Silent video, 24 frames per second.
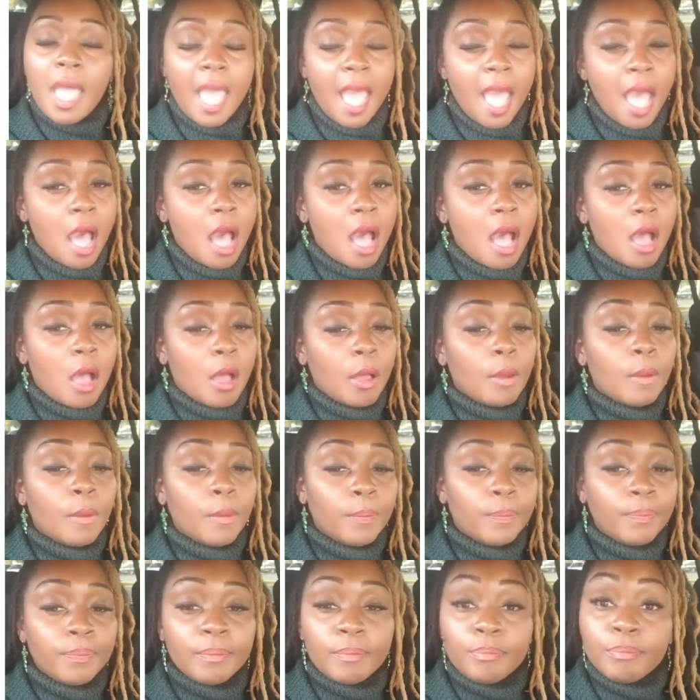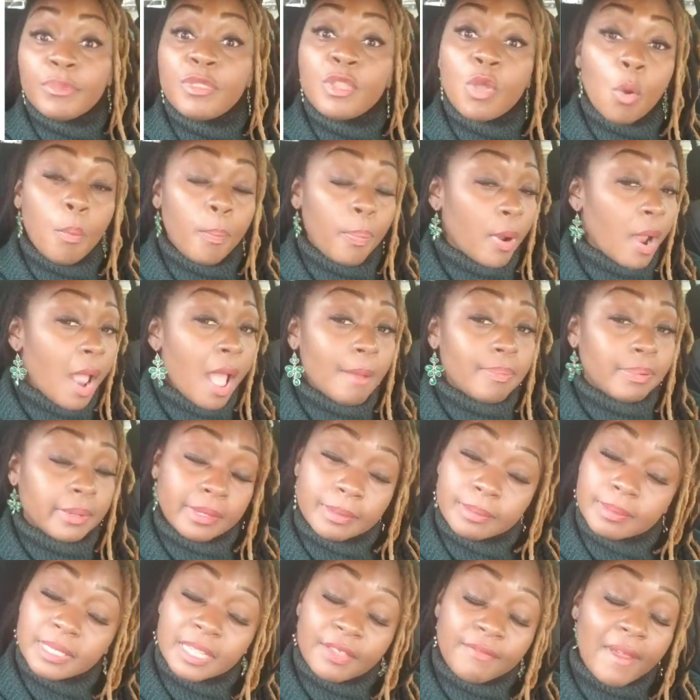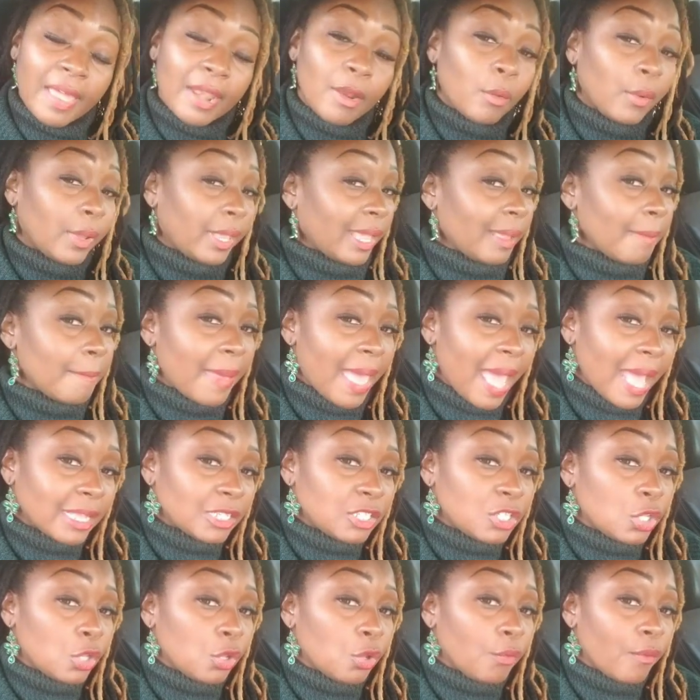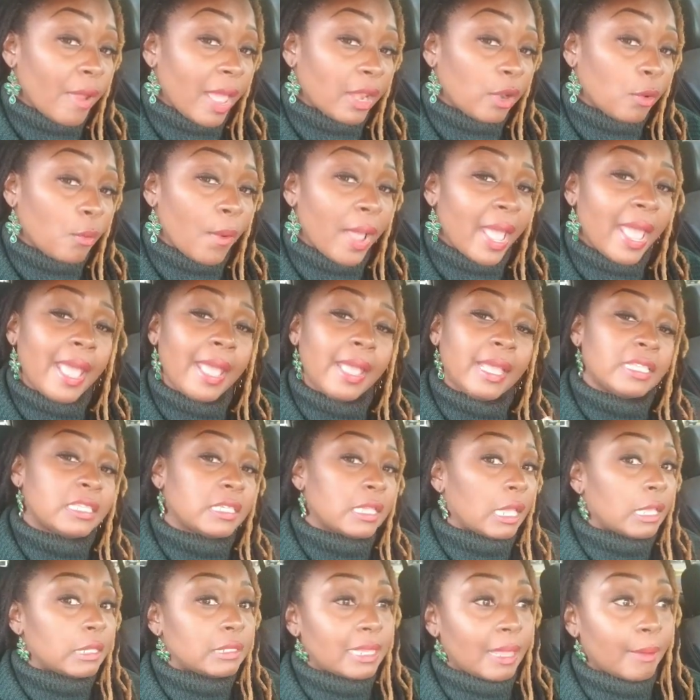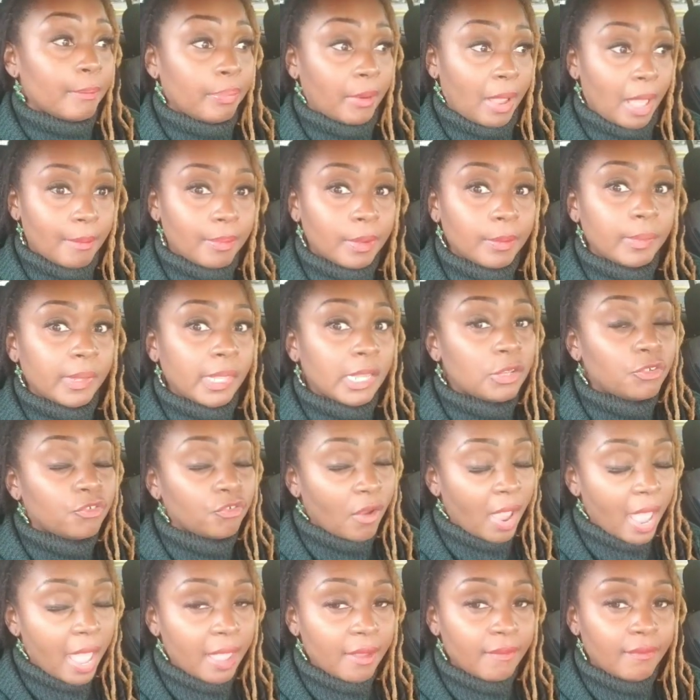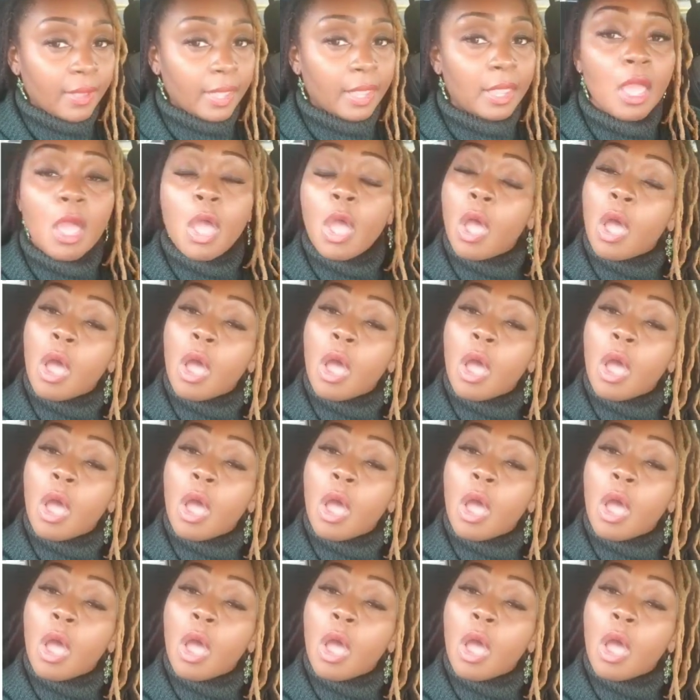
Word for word: Um, no problems. If I don't get back to you right away, it's because I'm probably driving.